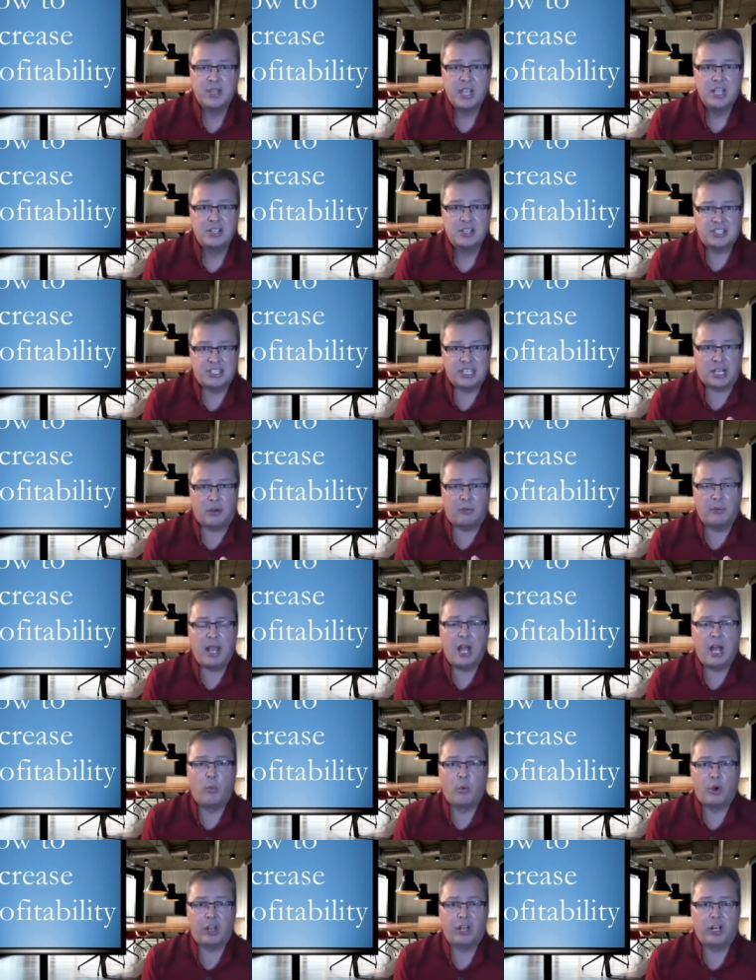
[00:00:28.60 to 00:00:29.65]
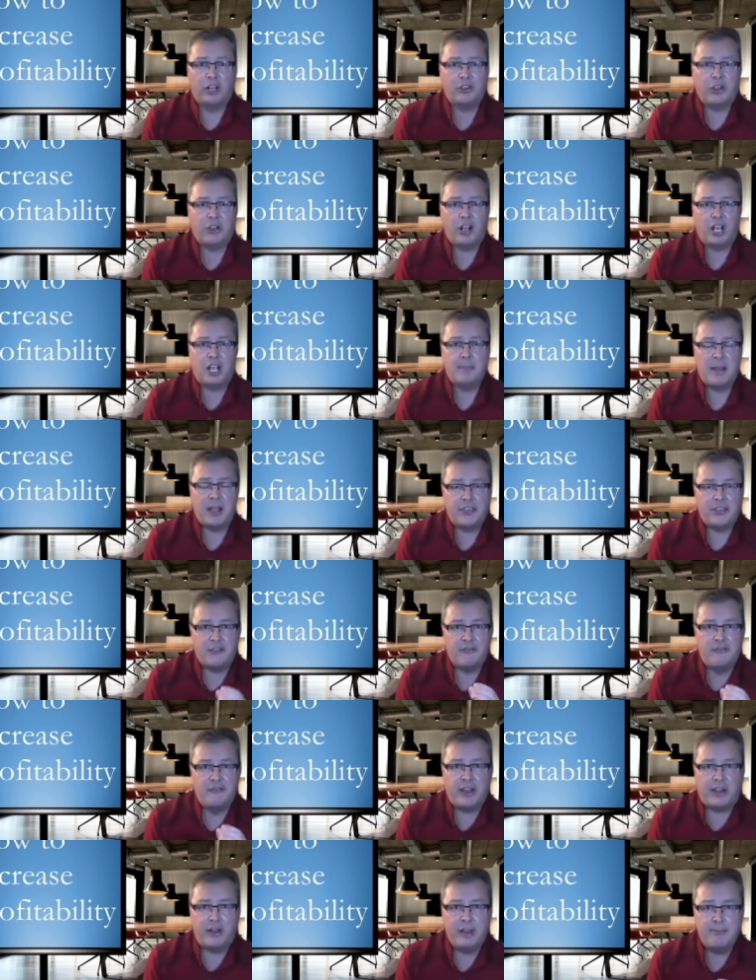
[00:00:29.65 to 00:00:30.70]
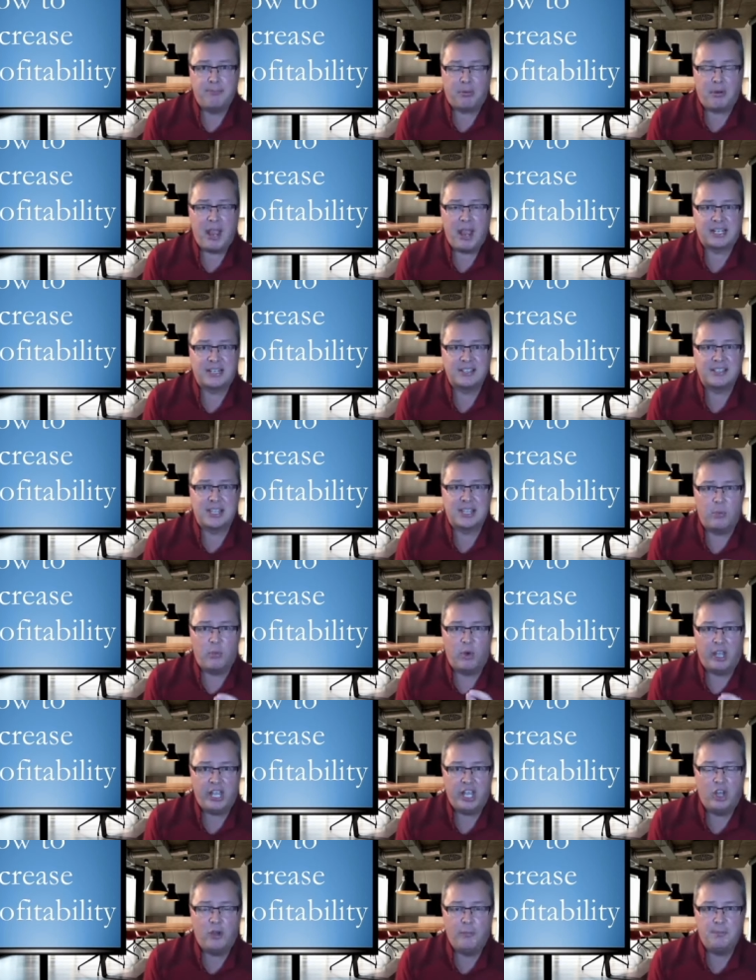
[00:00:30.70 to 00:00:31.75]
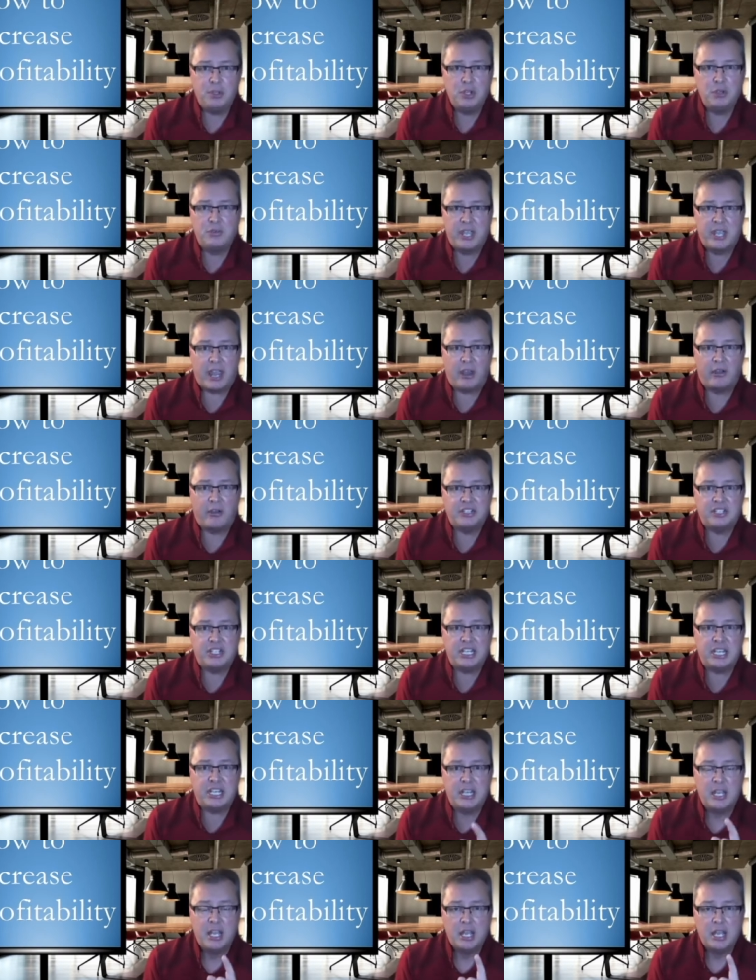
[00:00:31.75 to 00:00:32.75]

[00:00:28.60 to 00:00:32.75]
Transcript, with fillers: Stick around. We're going to talk about the very practice that will help you guarantee